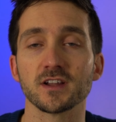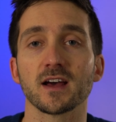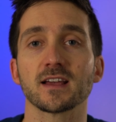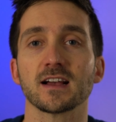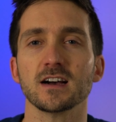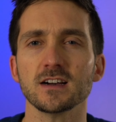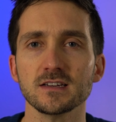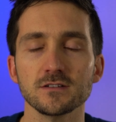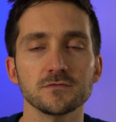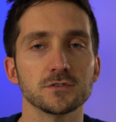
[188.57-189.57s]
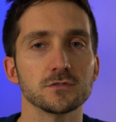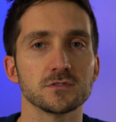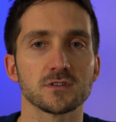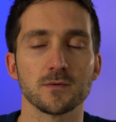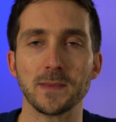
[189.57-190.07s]
and I kind of
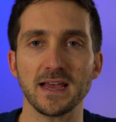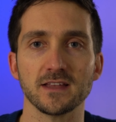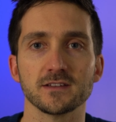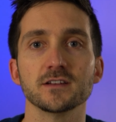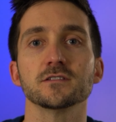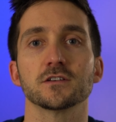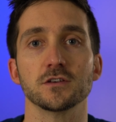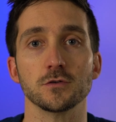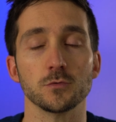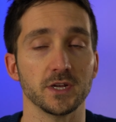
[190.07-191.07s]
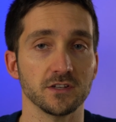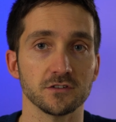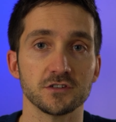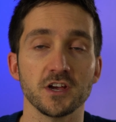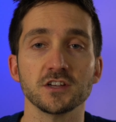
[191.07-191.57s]
used command and cue
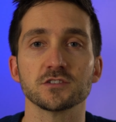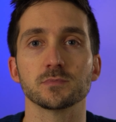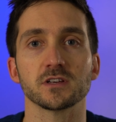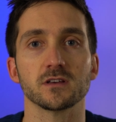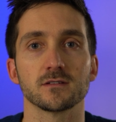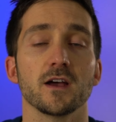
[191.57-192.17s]
interchangeably.